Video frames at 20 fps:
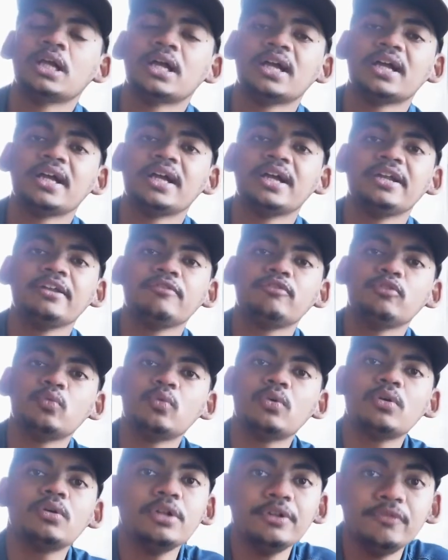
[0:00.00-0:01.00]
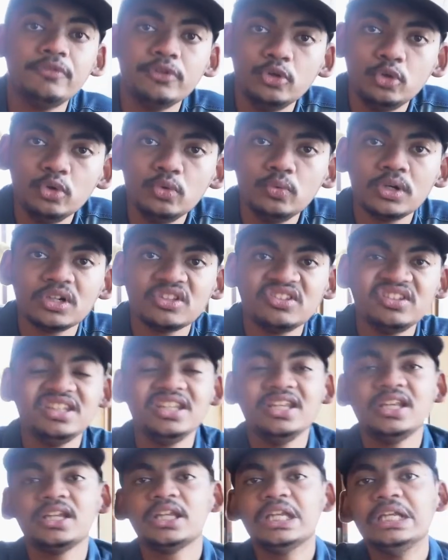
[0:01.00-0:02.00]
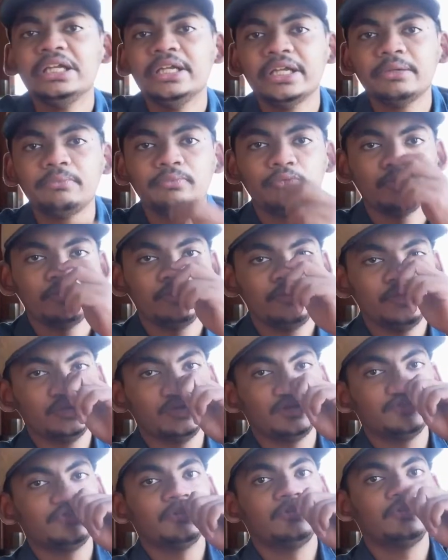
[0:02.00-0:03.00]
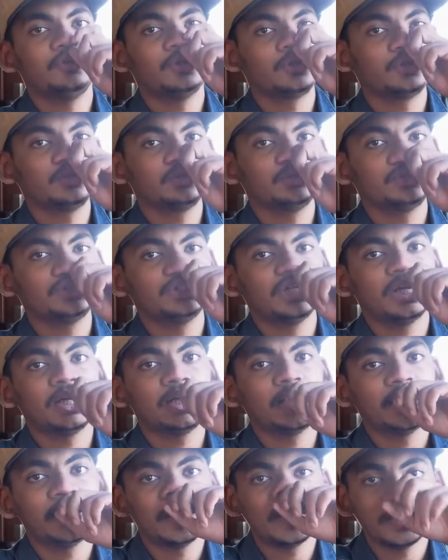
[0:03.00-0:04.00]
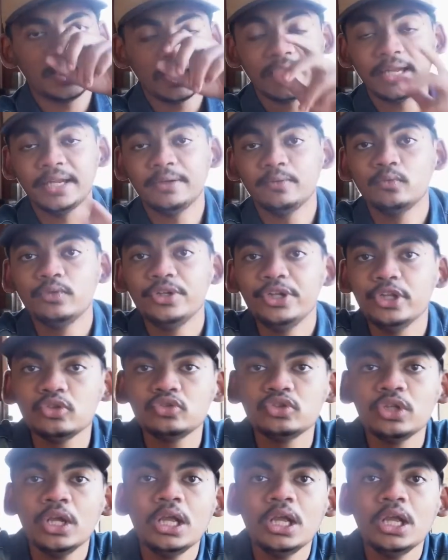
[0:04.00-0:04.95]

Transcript: And if you do want to see an in-depth review of the photos and videos,